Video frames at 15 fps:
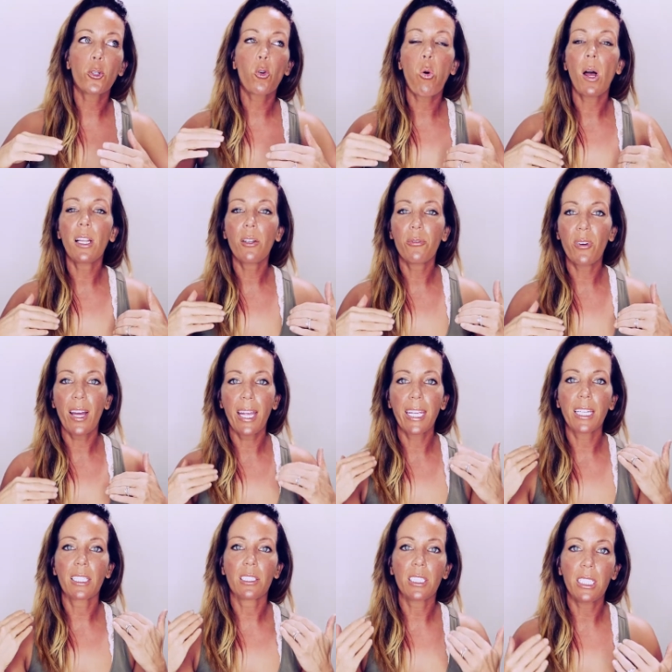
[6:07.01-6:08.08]

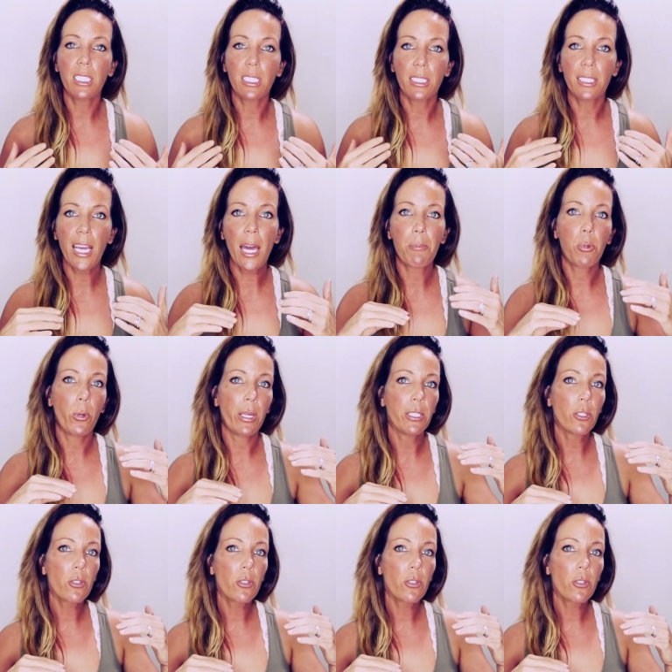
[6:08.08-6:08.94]
qualifying a lead at that point.